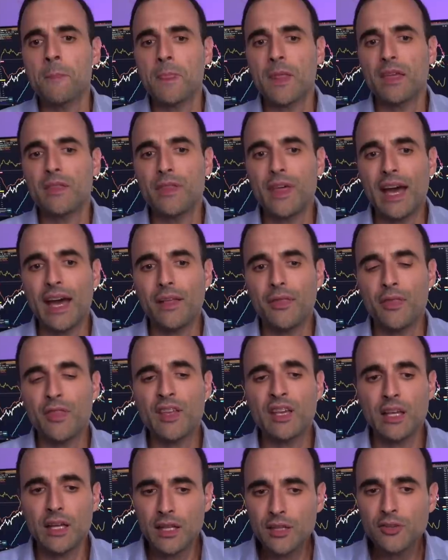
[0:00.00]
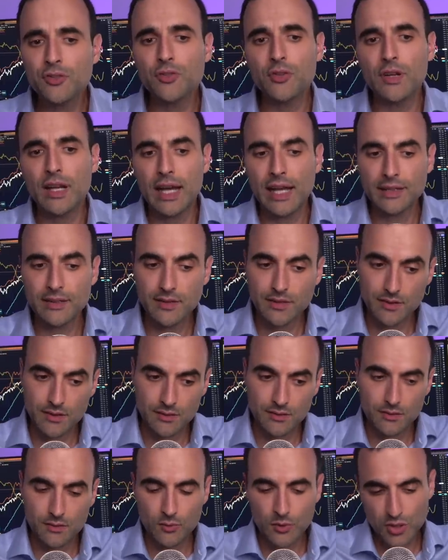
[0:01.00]
that the internet,
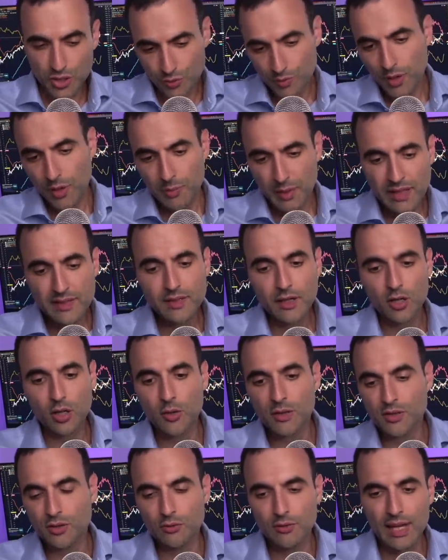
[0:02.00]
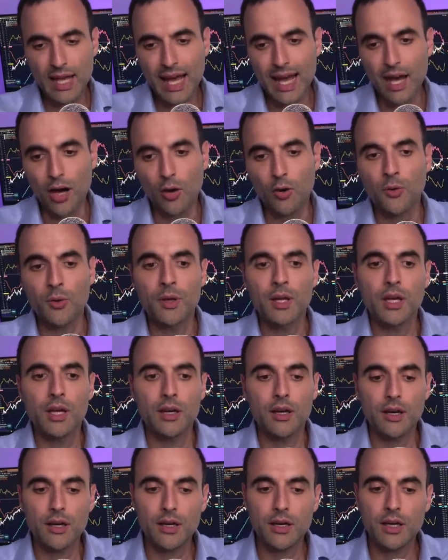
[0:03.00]
which we are basically going to now,
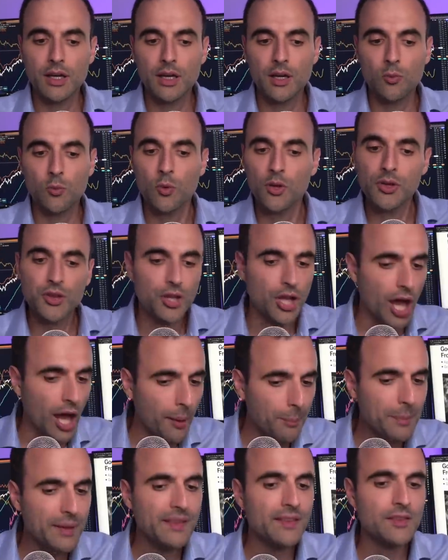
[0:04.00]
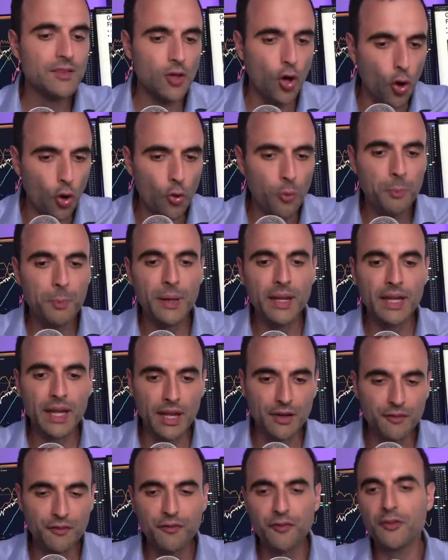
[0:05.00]
uh, will not be this open
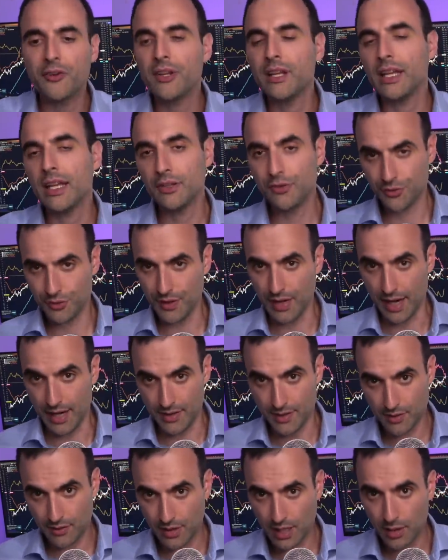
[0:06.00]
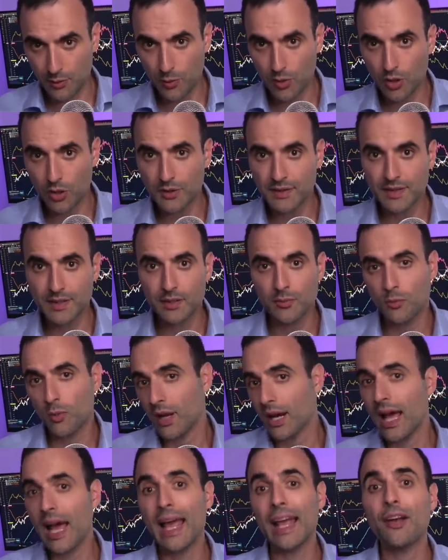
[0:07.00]
and free internet. Okay, we're going to what
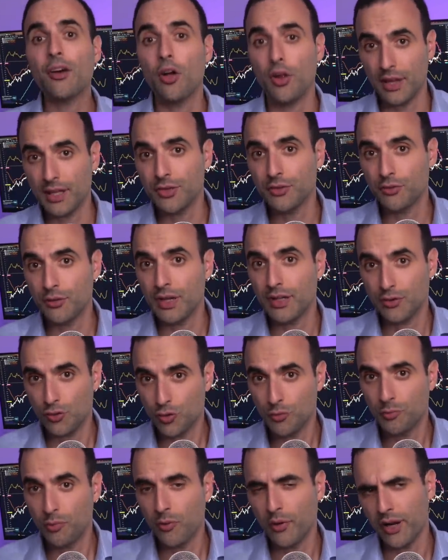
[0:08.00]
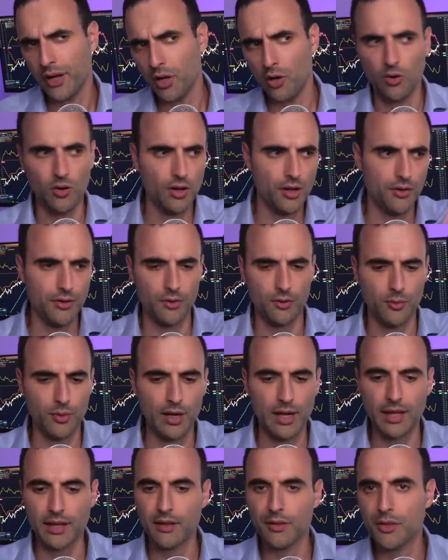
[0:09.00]
I call Internet 2.0, although we're
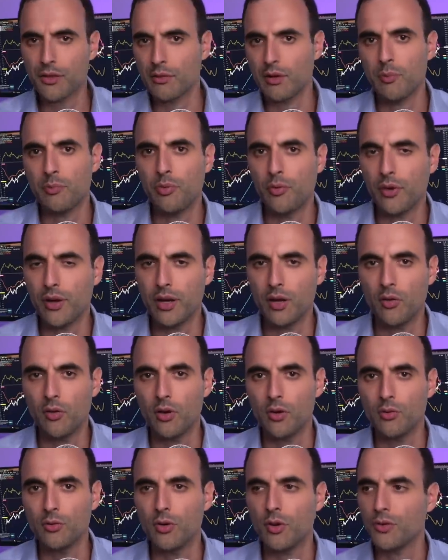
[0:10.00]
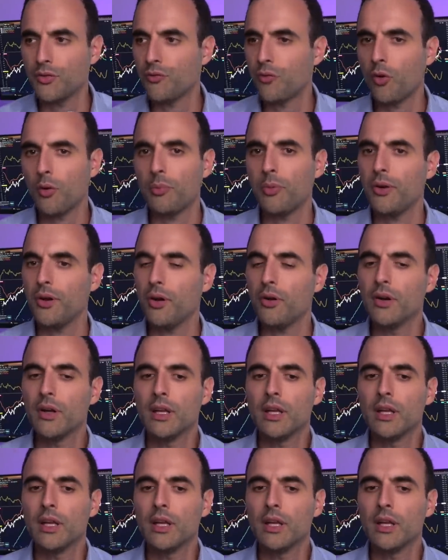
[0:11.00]
like 3.0 or who knows 4.0.